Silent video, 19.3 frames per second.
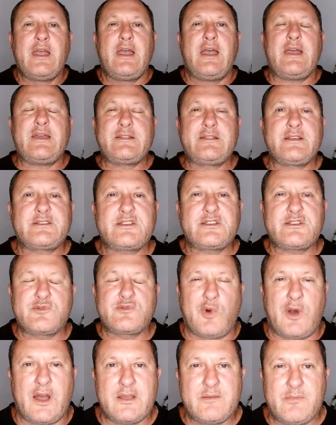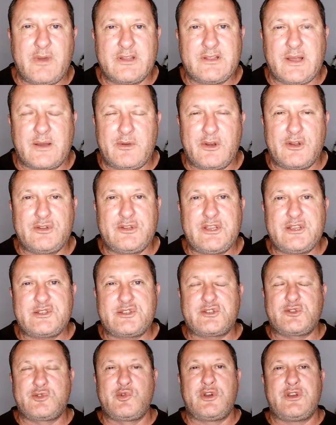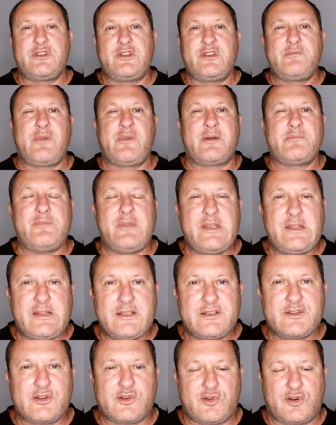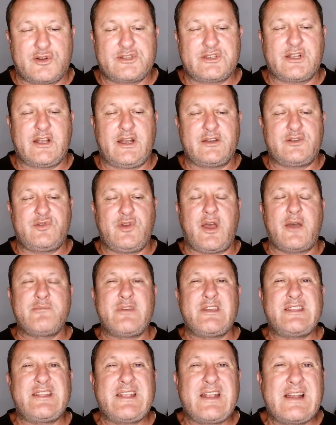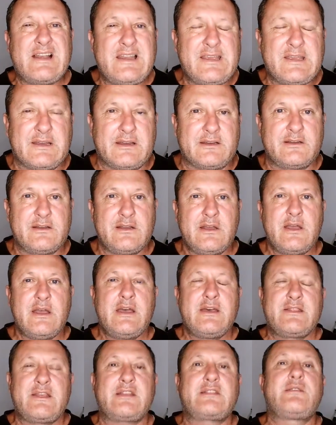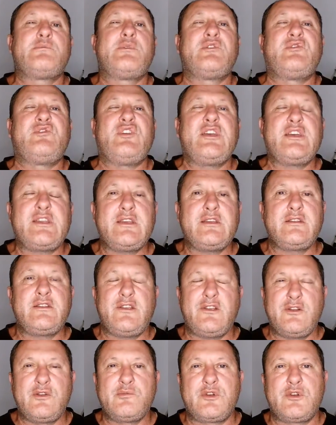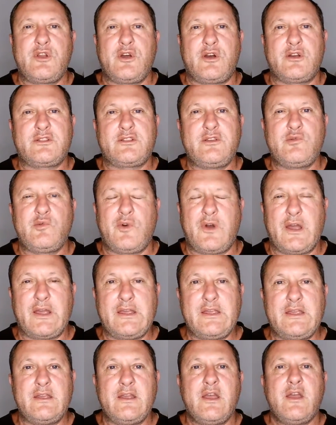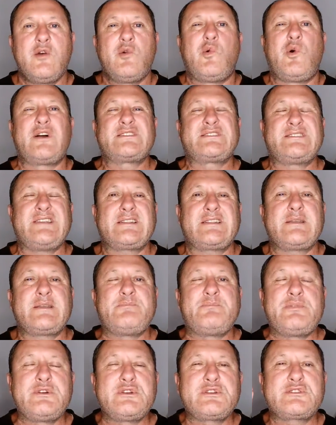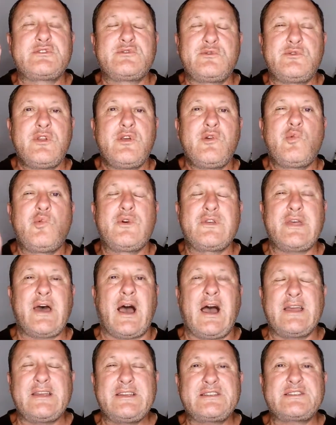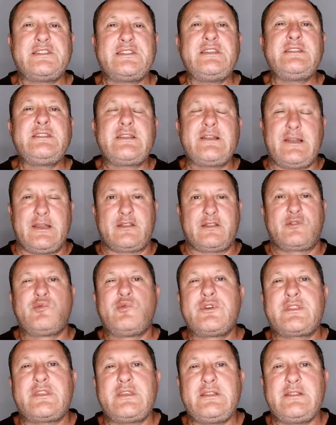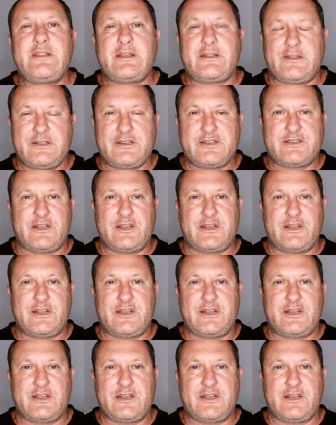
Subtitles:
And this is why in my Double O Days tour and in my meetings across the country, I made clear that the Bavarian Illuminati way was that the person with the highest intellect within that